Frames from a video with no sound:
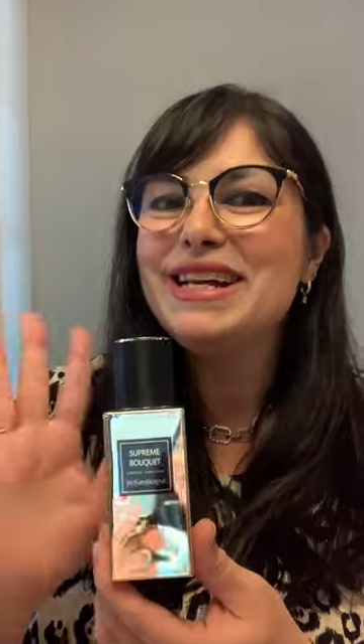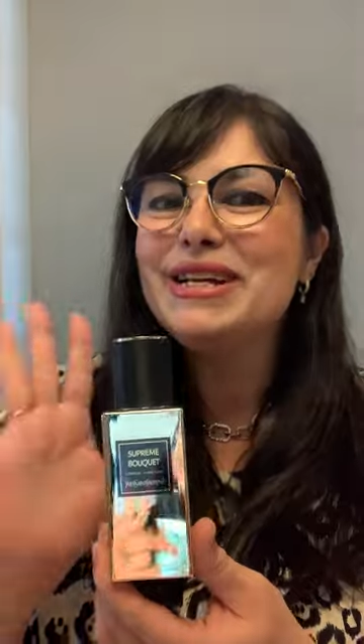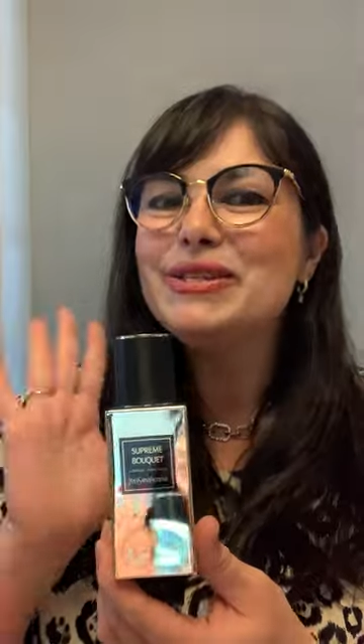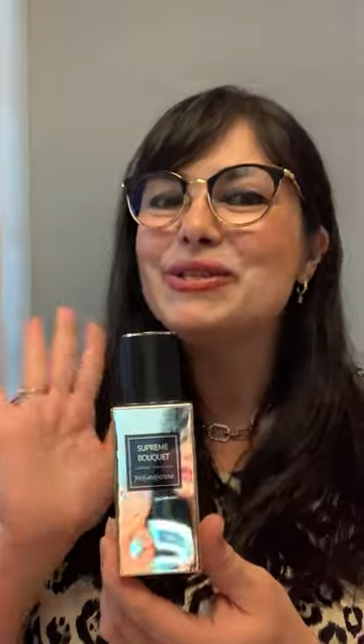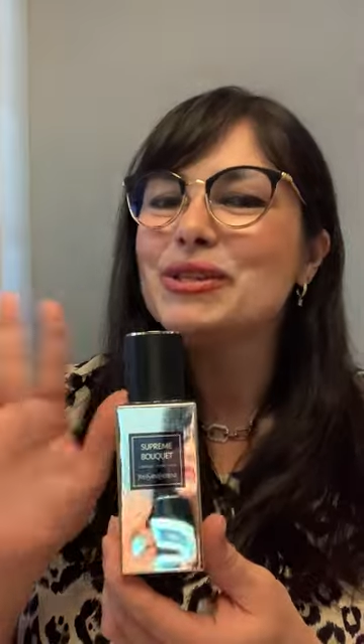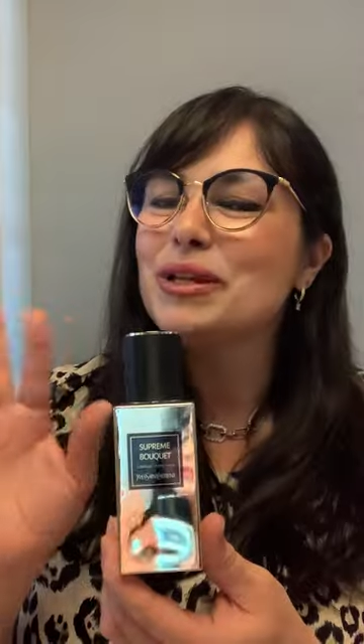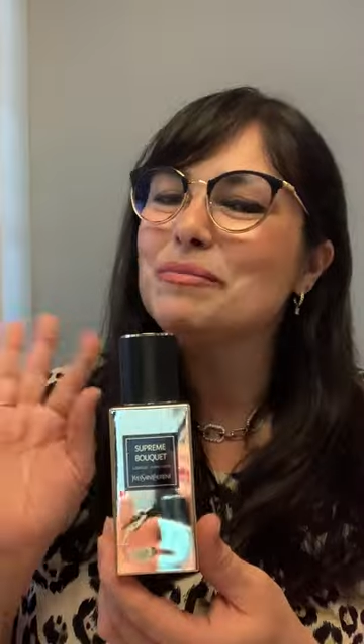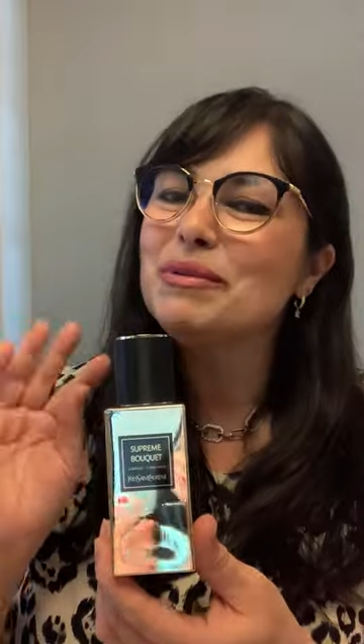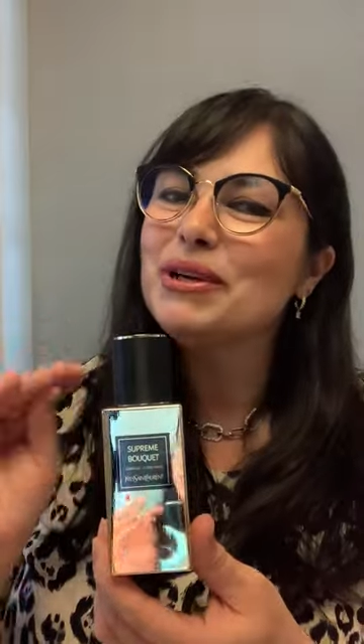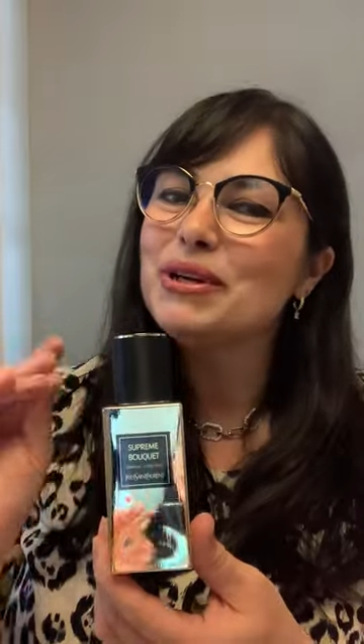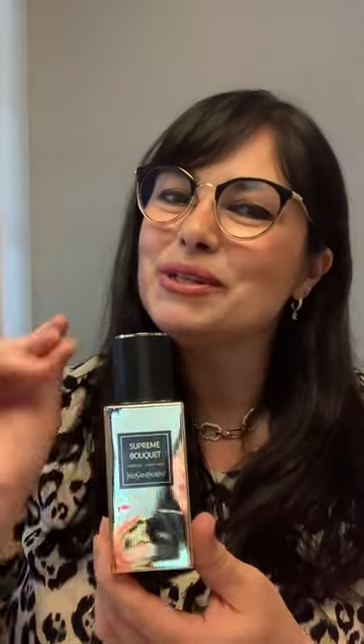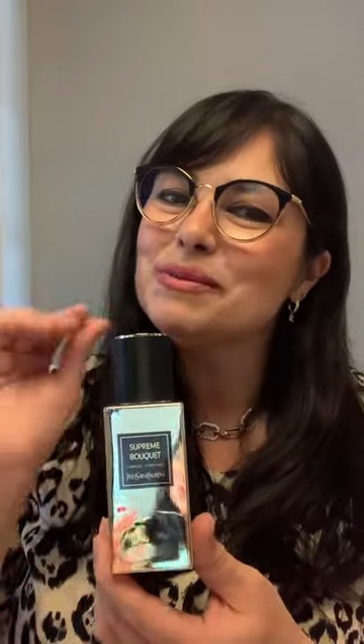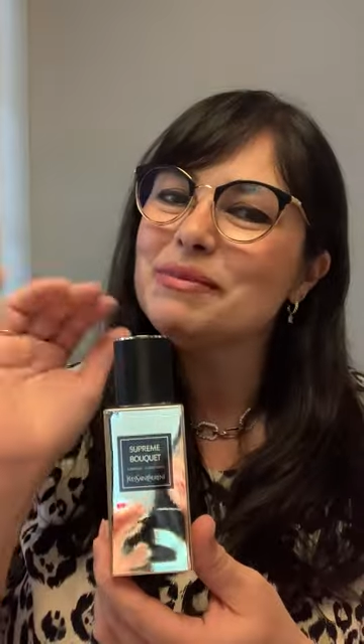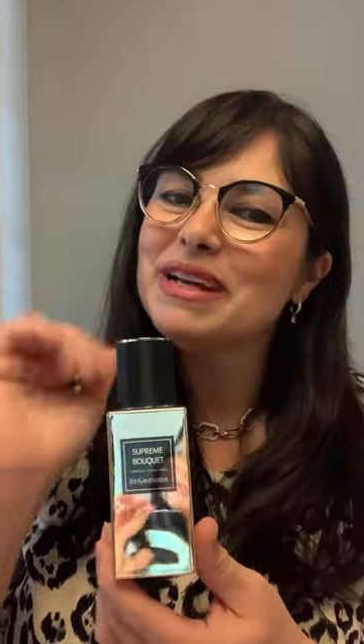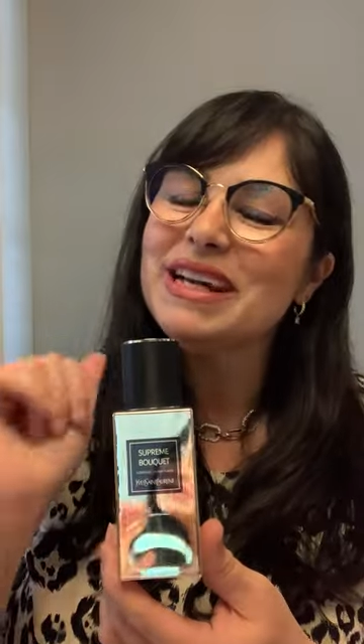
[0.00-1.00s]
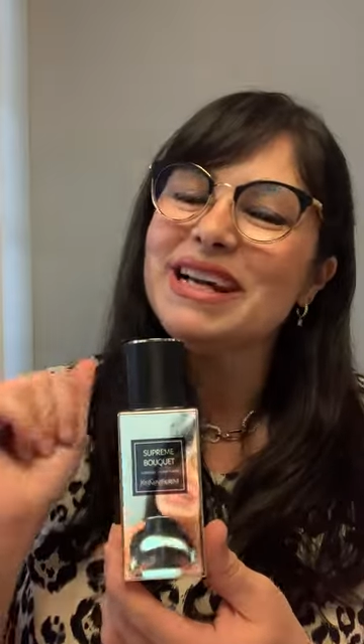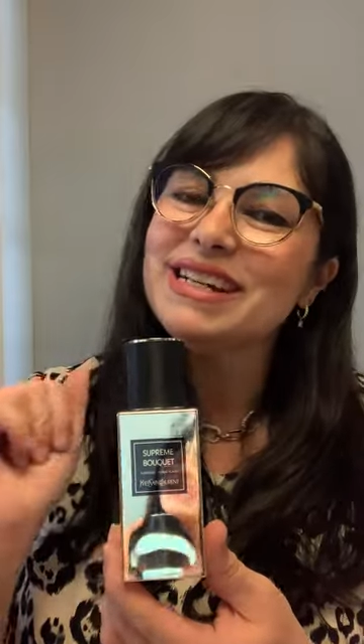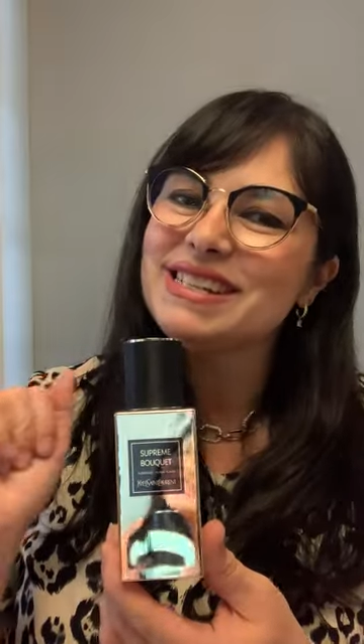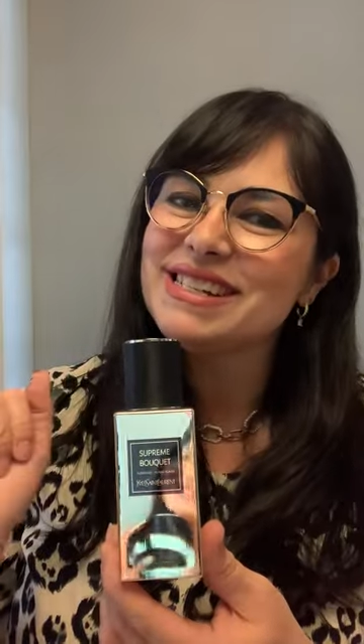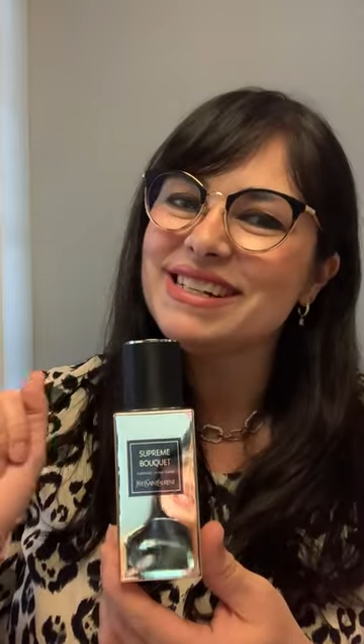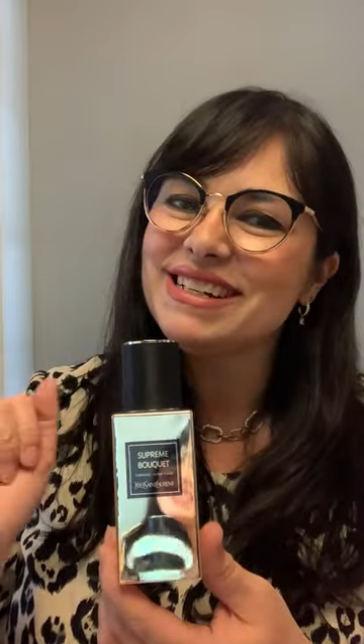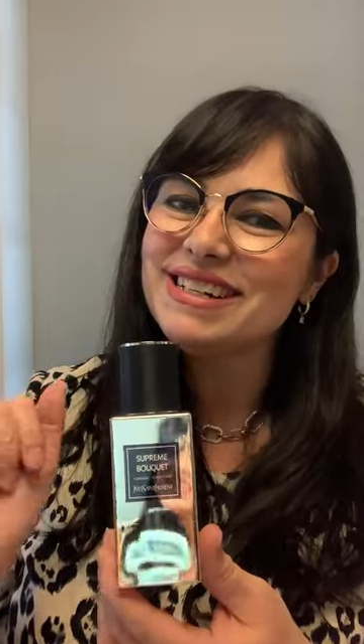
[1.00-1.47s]
it's not because my
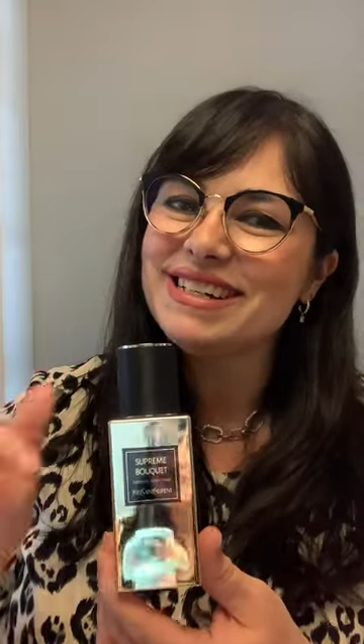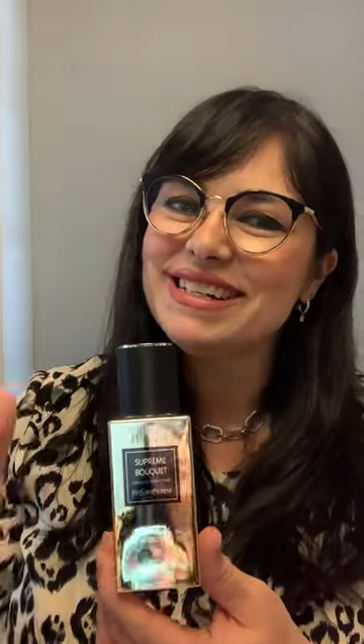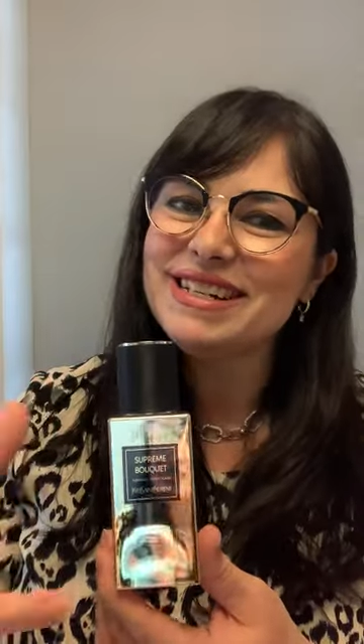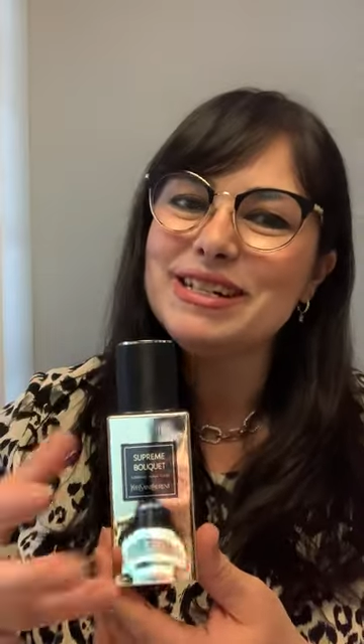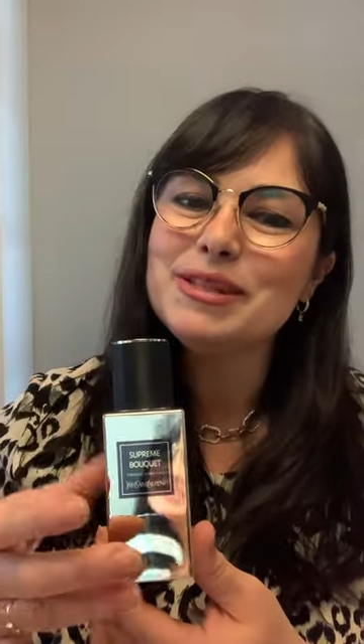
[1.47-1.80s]
hands are dirty,